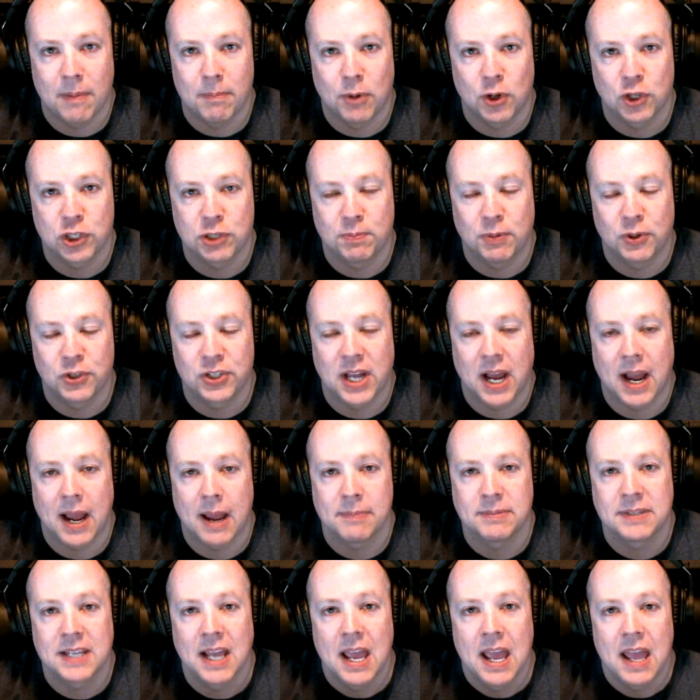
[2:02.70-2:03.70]
multiple
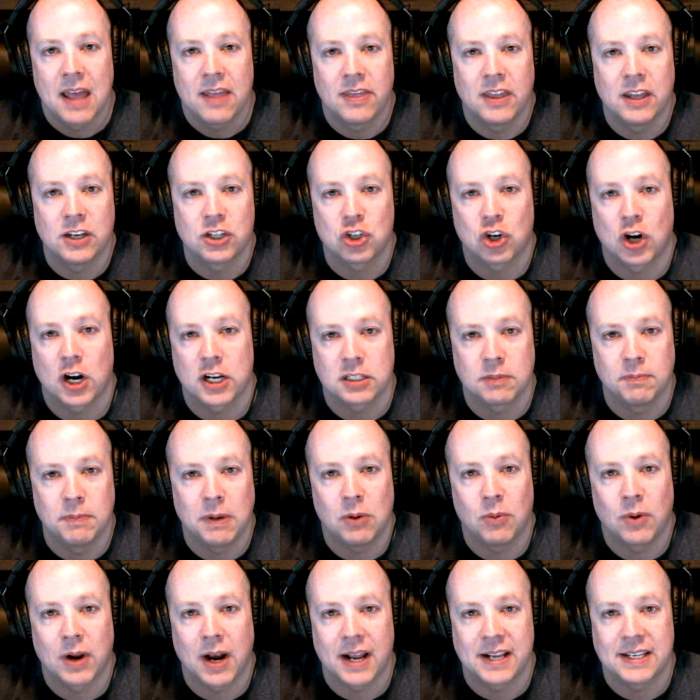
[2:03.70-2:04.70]
times, then trust
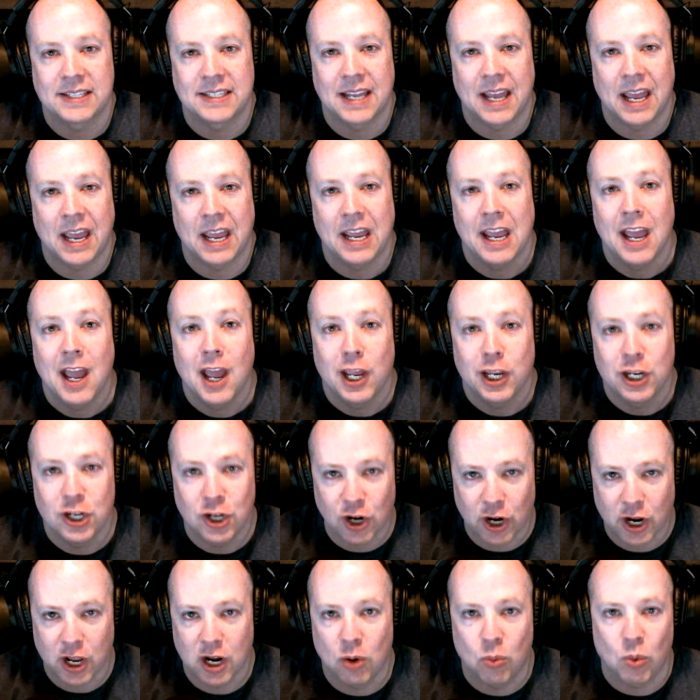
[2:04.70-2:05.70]
me when I say
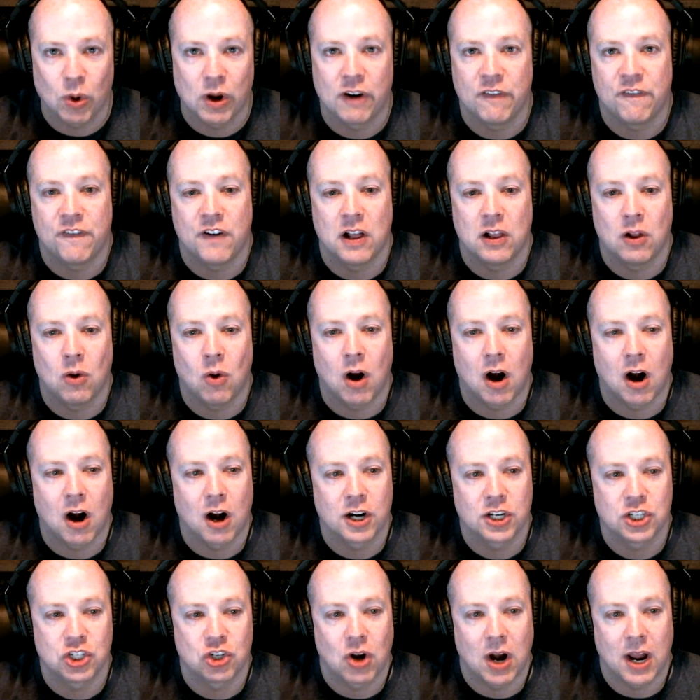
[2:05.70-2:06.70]
you're going to want to follow
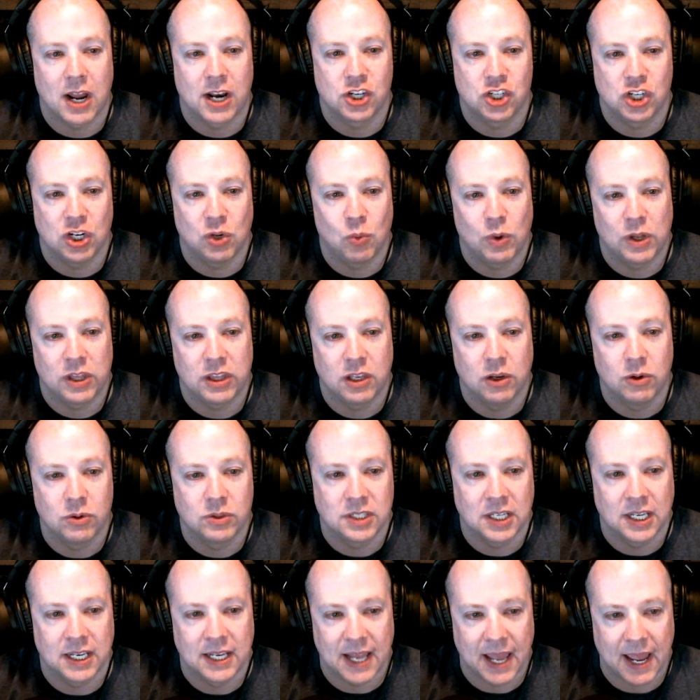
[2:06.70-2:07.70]
our strategy with you
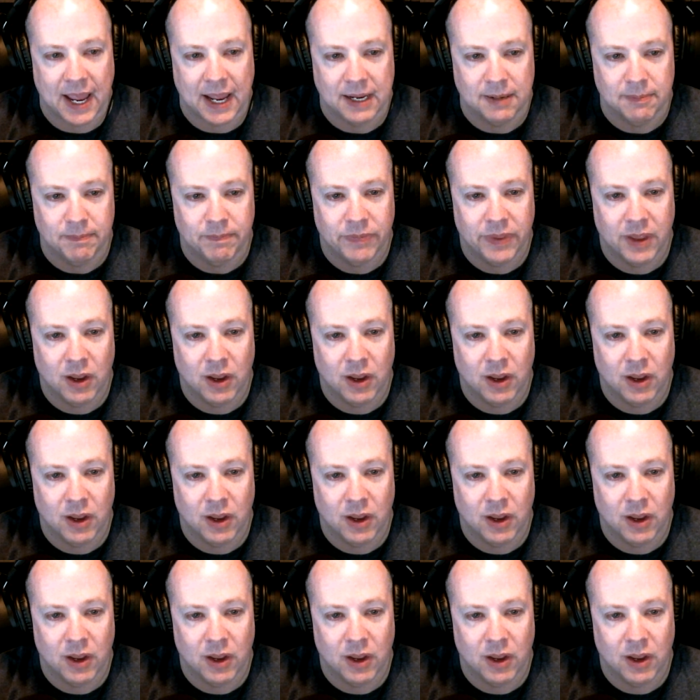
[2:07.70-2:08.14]
today.